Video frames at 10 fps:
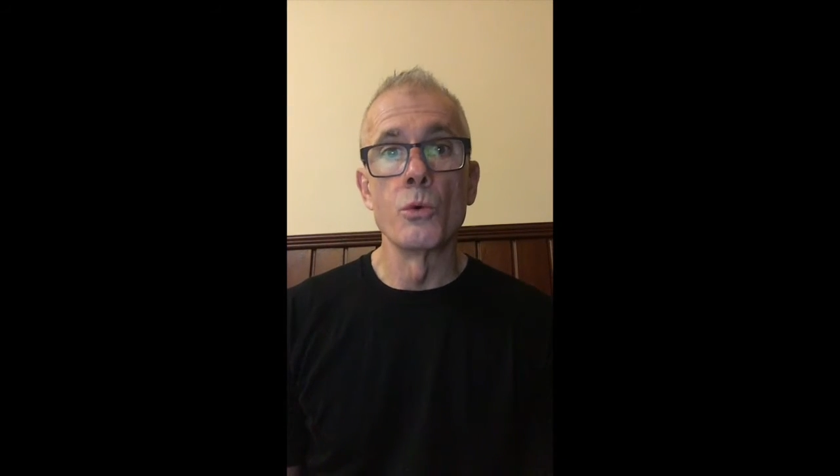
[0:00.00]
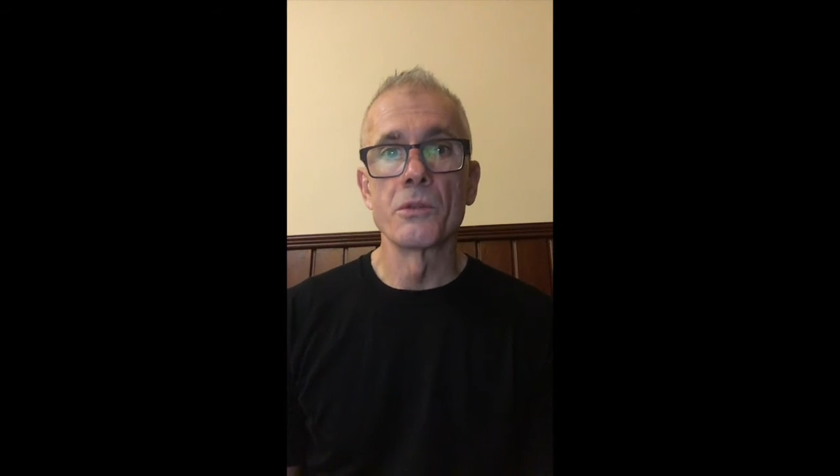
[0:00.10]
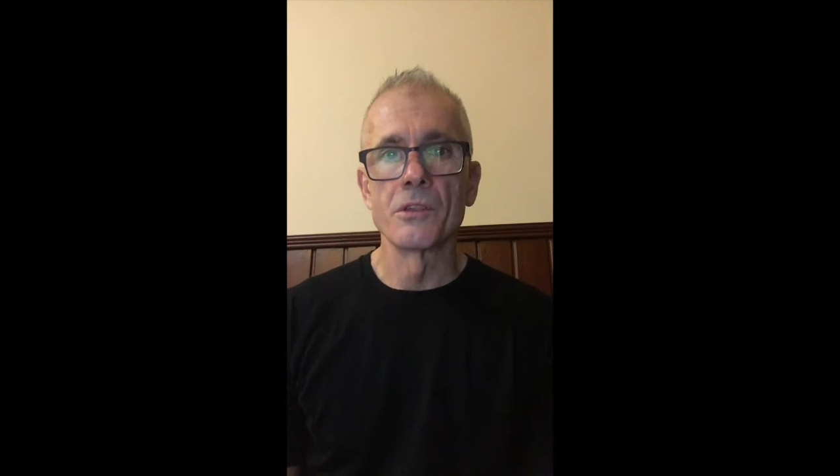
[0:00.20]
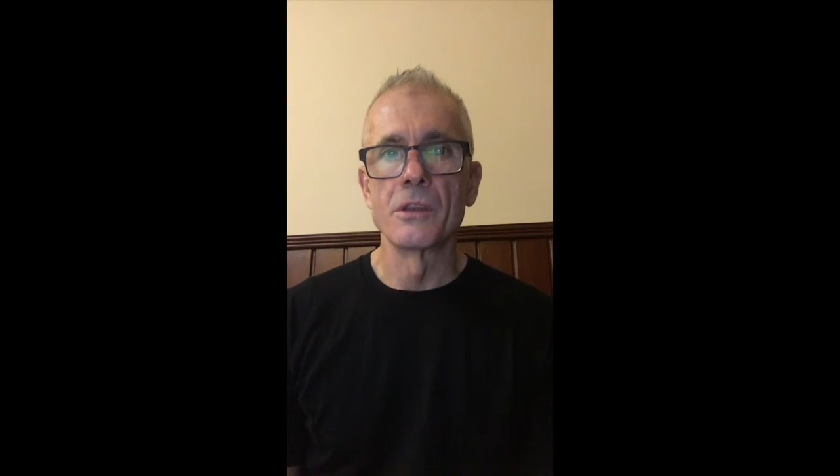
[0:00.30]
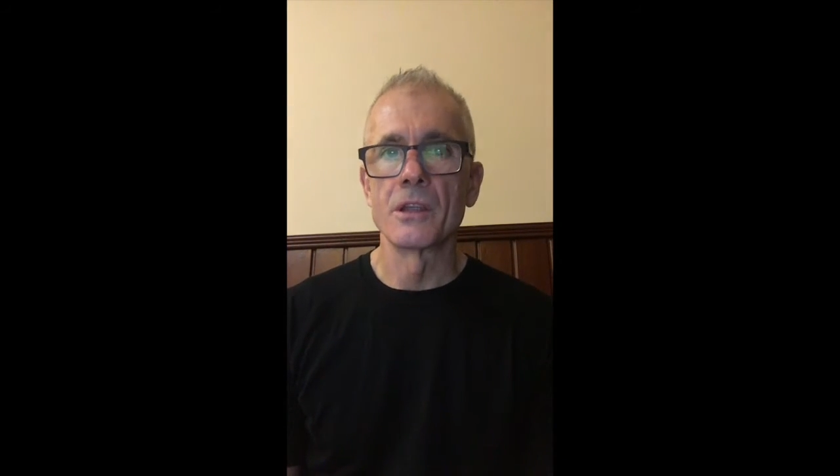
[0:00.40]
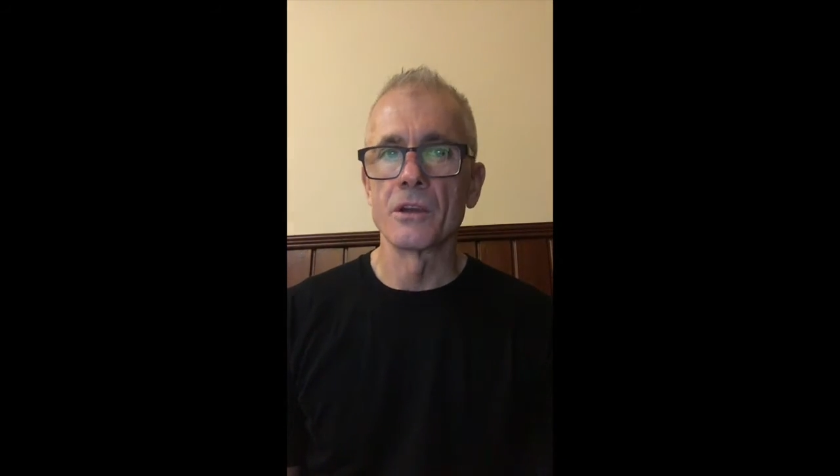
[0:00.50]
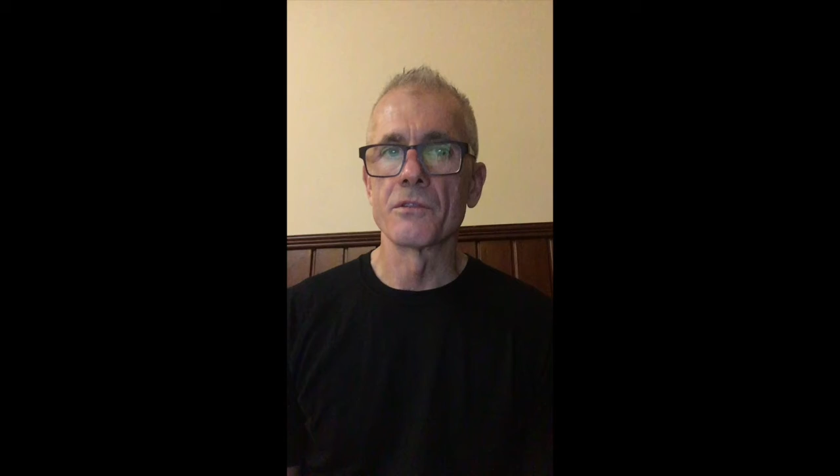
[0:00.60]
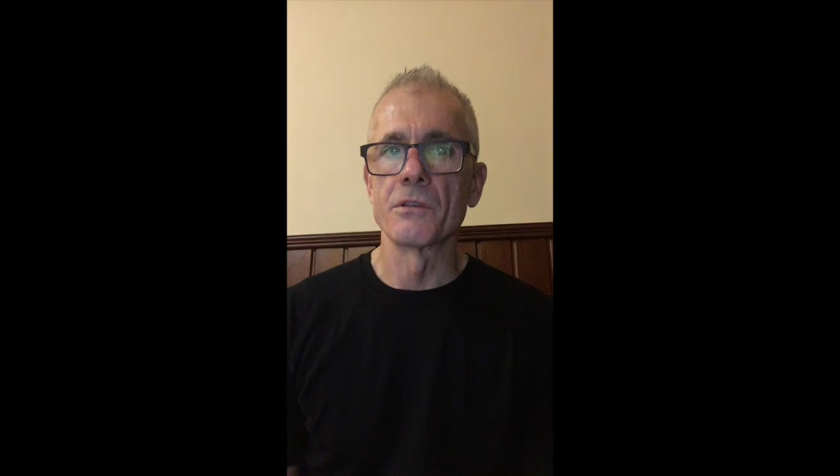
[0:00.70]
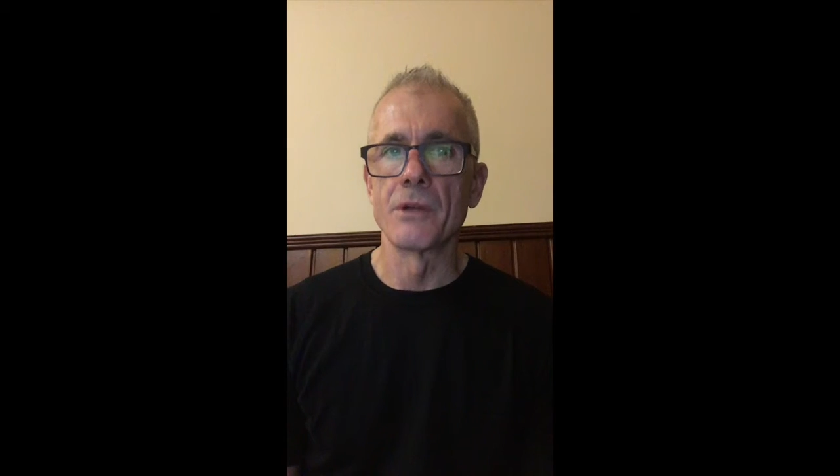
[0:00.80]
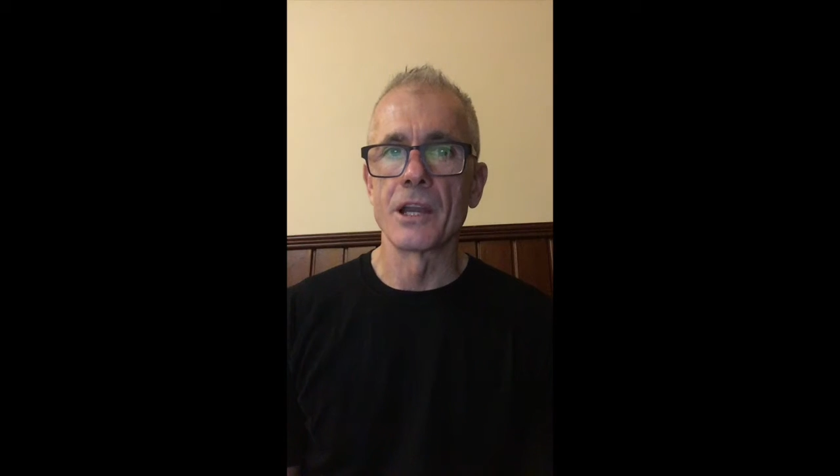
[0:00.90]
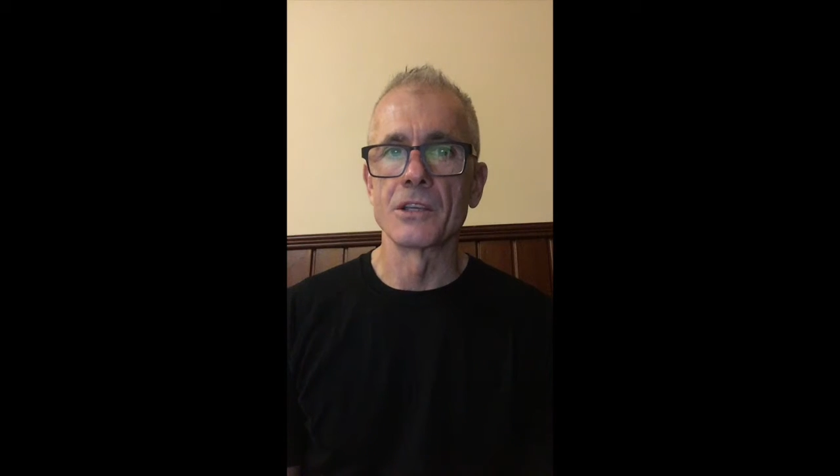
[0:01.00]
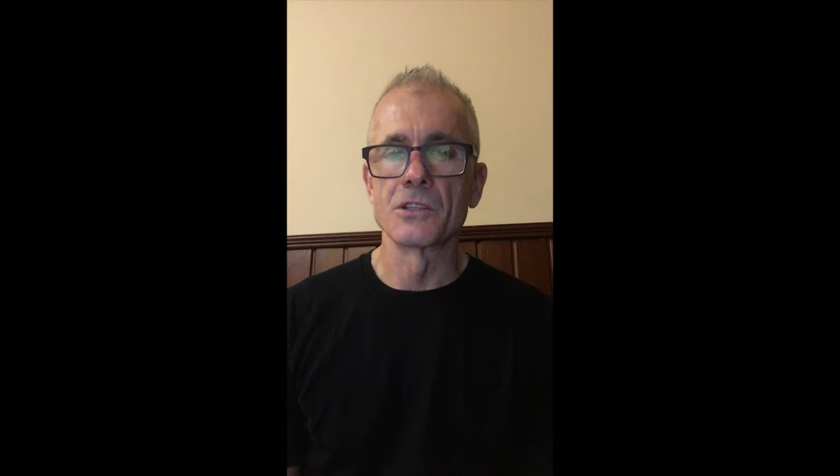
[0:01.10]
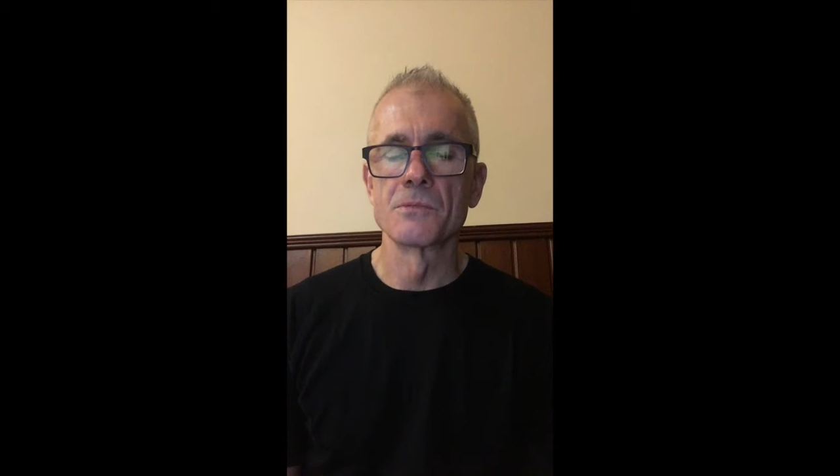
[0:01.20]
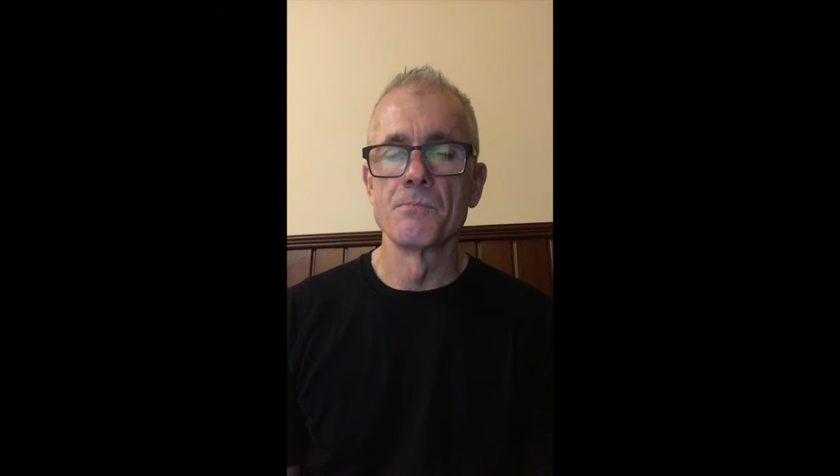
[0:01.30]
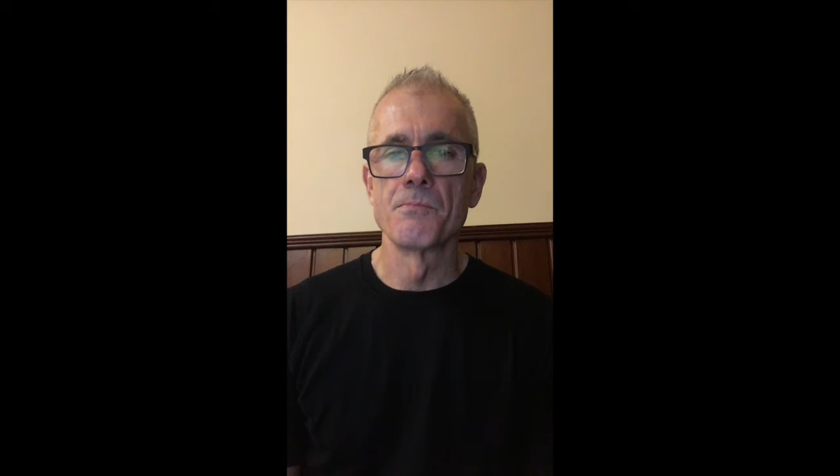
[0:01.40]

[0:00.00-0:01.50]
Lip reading: within a healthy range.